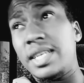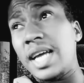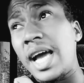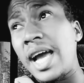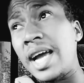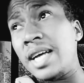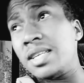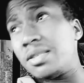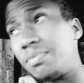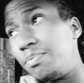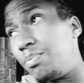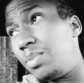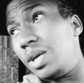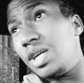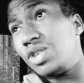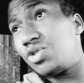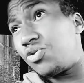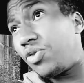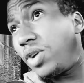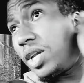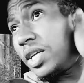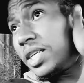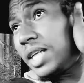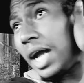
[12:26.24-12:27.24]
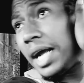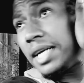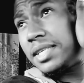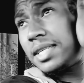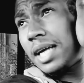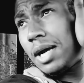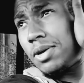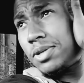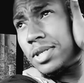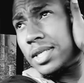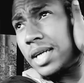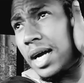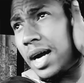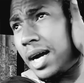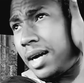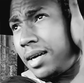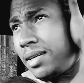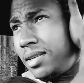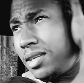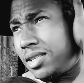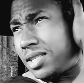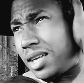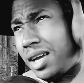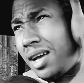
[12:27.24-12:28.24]
day. It's really nice
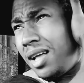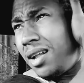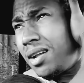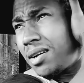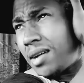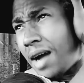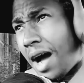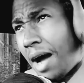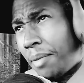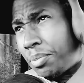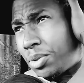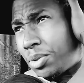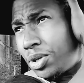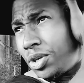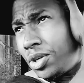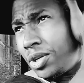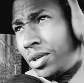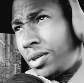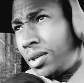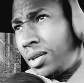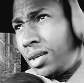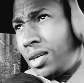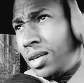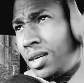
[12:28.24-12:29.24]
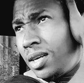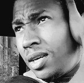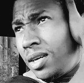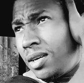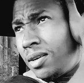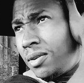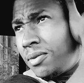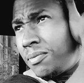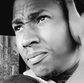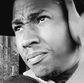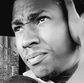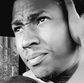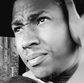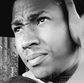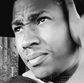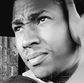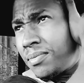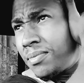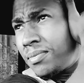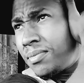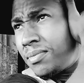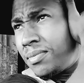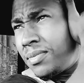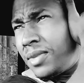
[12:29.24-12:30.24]
outside. There's a helicopter
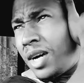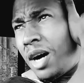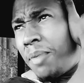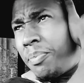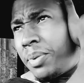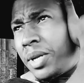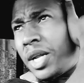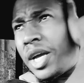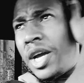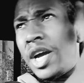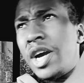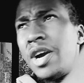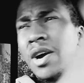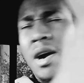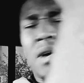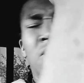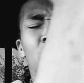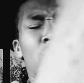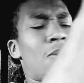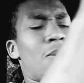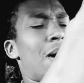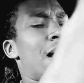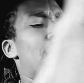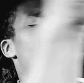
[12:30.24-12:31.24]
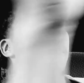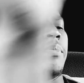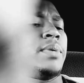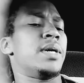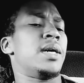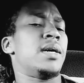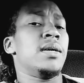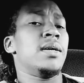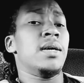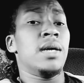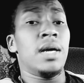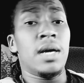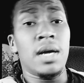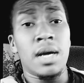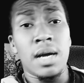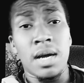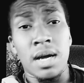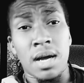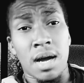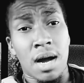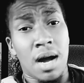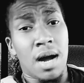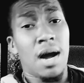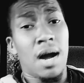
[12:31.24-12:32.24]
up in the air. I don't know why, but
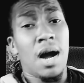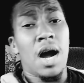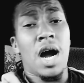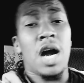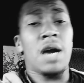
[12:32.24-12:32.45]
all